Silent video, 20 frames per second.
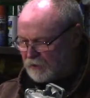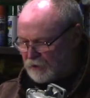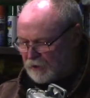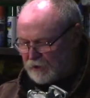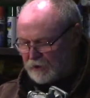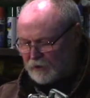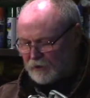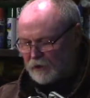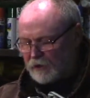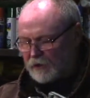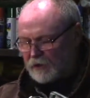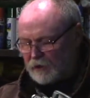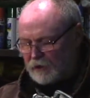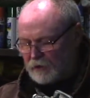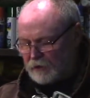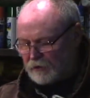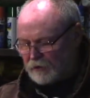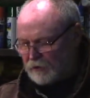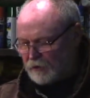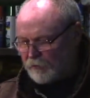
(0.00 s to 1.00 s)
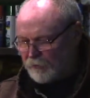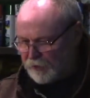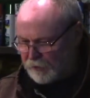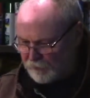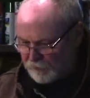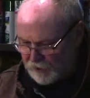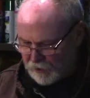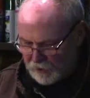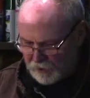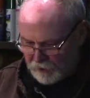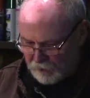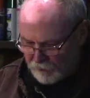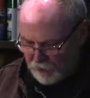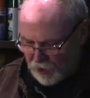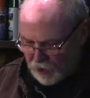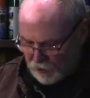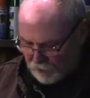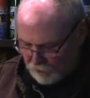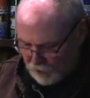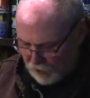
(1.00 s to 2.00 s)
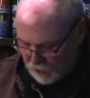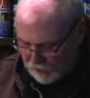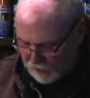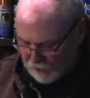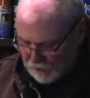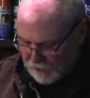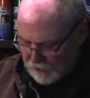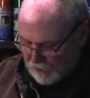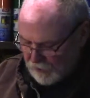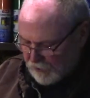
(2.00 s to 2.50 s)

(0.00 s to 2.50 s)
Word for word: or a little aluminum bottom on it.